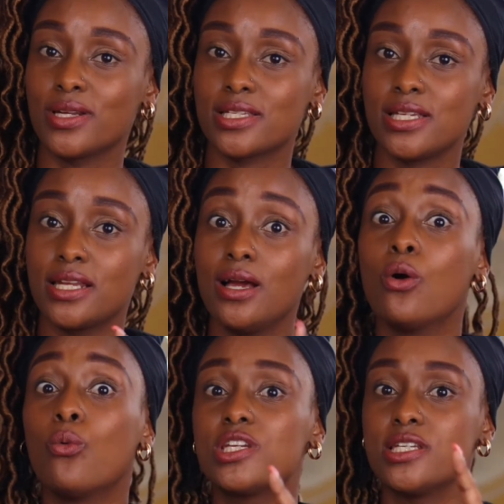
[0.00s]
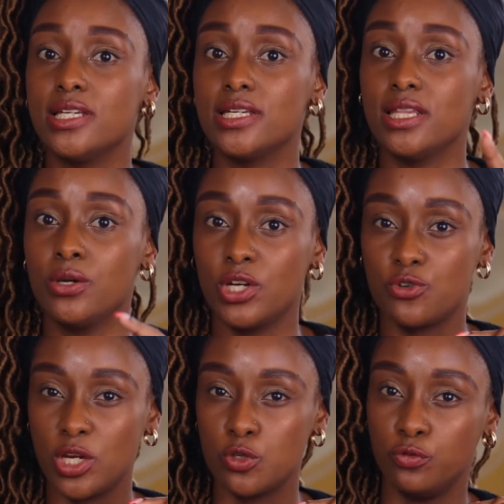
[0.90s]
understand what need they were
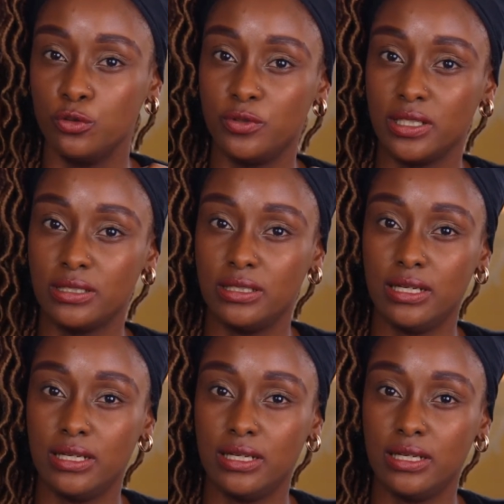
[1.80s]
trying to fulfill.